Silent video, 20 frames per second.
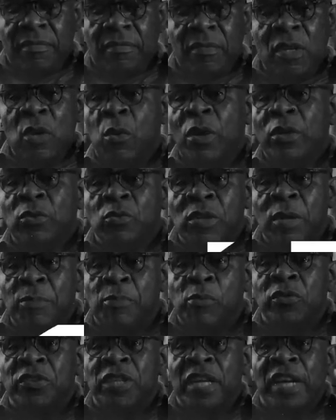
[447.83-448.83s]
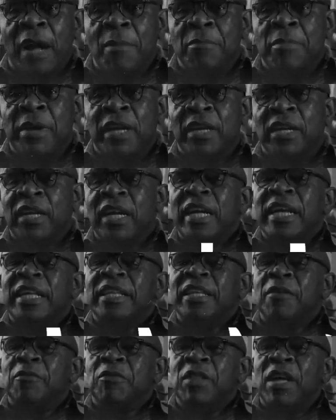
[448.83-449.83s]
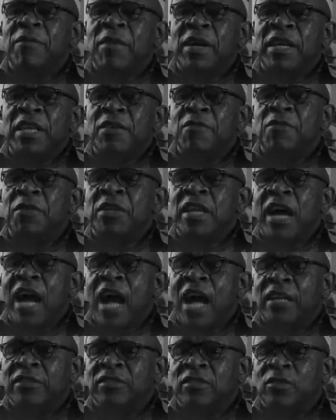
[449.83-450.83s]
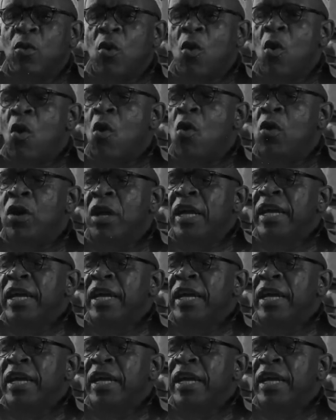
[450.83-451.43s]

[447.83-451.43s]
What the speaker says: They went to the bush, they come back, they've never even asked or